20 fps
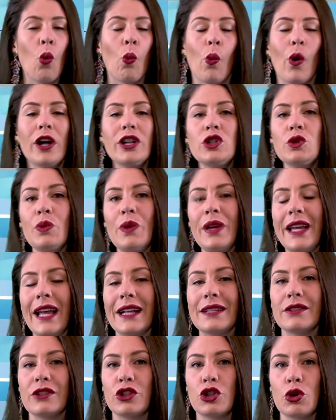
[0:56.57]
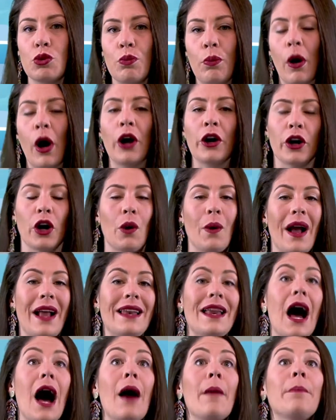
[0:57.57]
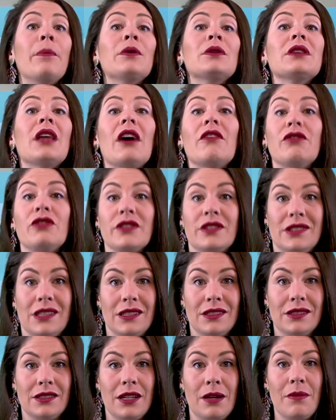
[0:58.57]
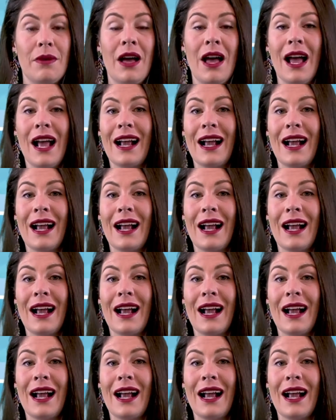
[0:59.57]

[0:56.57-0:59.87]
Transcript: once we get to tomorrow, an upper level system